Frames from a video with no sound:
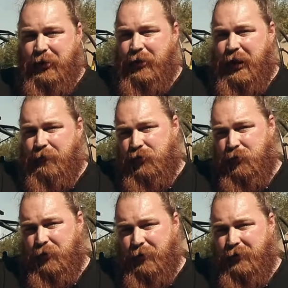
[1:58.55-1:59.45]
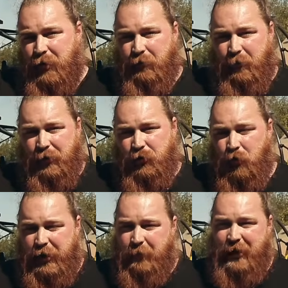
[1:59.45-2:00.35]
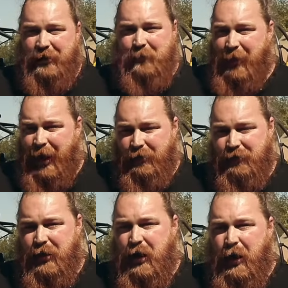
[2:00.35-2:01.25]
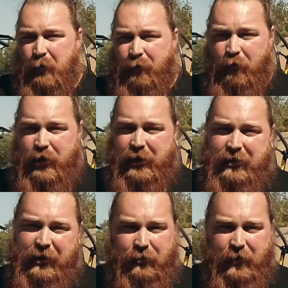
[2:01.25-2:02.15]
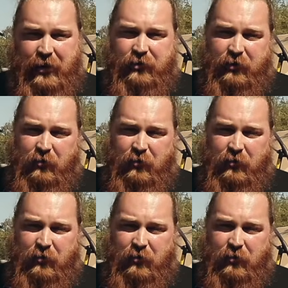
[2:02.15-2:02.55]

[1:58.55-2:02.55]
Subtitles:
you're going to have a shorter runtime of about 20 minutes max before you need to let it rest and